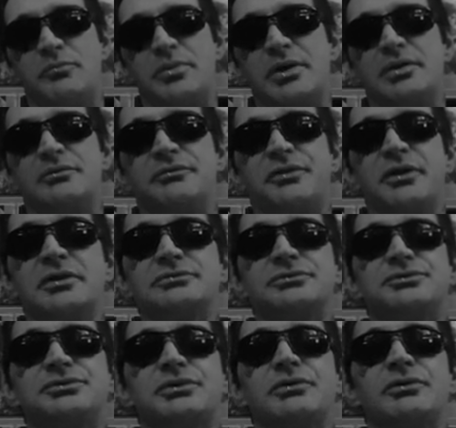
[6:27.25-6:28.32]
and better things
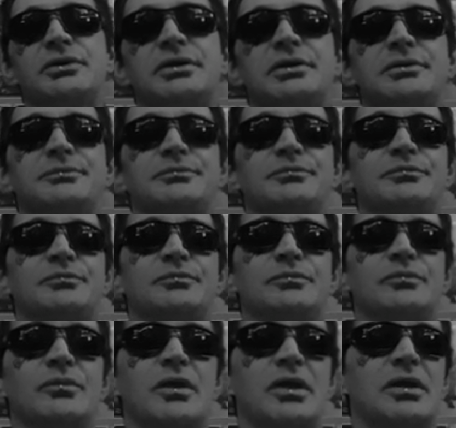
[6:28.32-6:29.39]
that you're going to get.
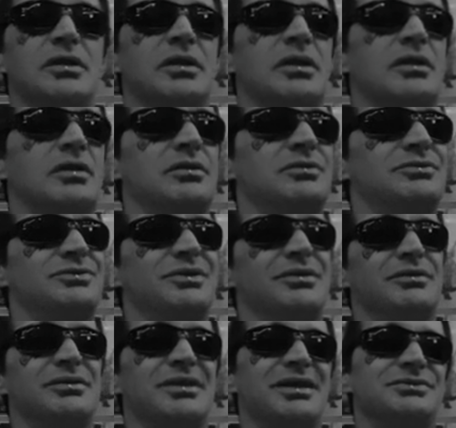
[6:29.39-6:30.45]
And
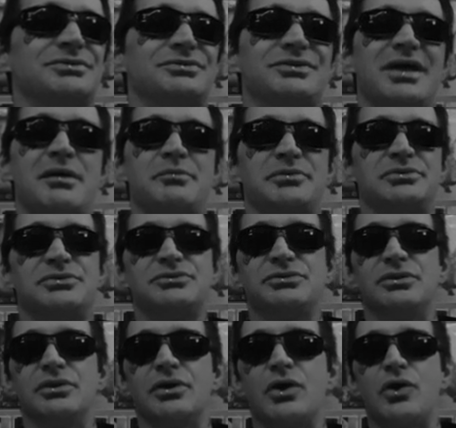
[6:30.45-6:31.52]
not just that, but
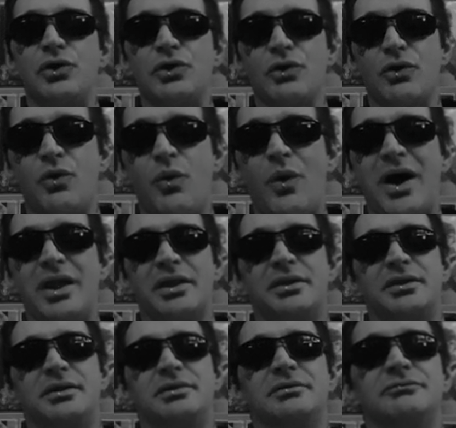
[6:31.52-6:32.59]
the, your
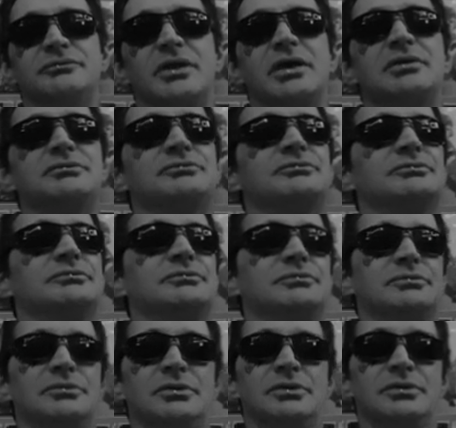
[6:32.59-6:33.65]
quality of life.
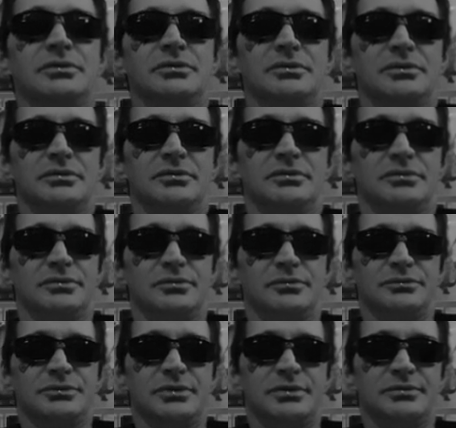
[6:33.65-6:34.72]
You know what
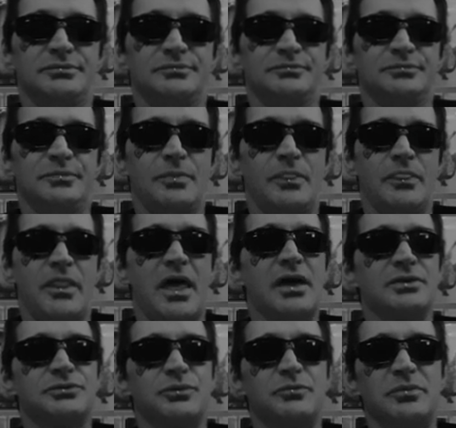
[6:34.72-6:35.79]
I'm saying?
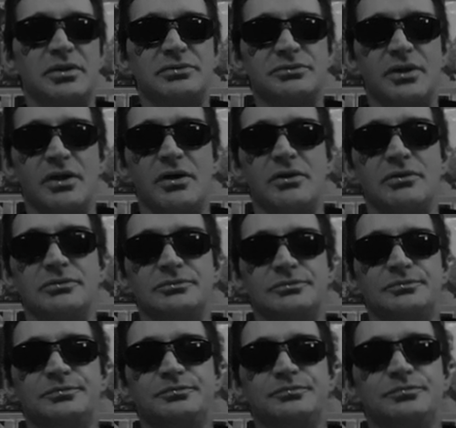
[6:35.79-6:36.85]
That's what means it all.
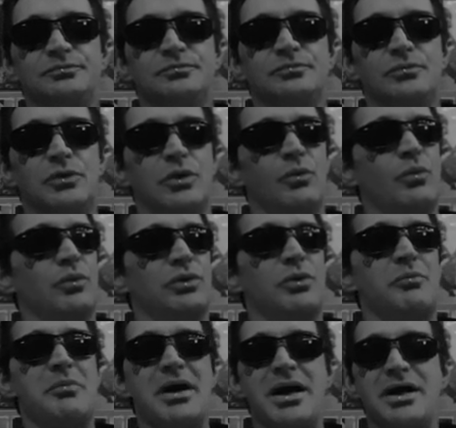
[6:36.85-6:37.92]
Your,
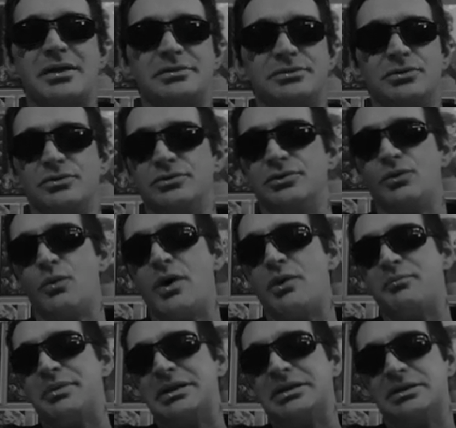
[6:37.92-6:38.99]
your mind, your, your well
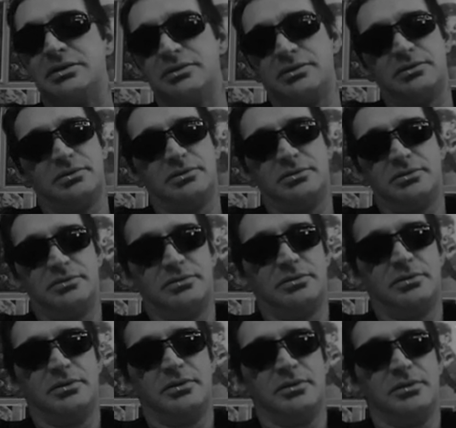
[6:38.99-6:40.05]
being.
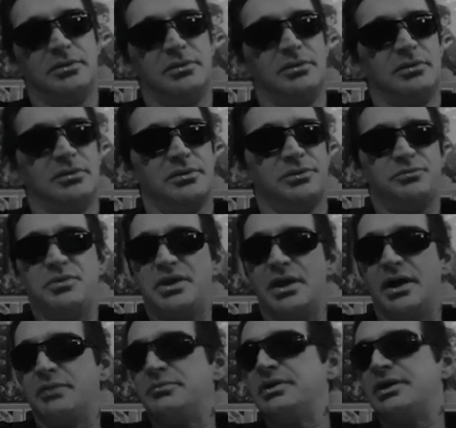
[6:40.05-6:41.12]
With me,
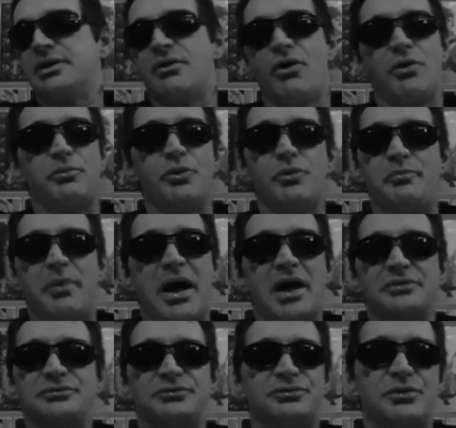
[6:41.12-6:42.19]
I can be in a cardboard
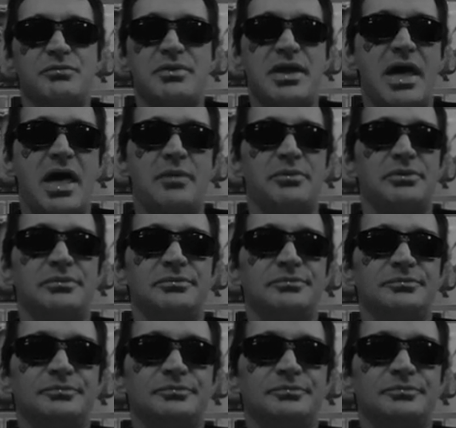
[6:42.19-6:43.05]
box and still be happy.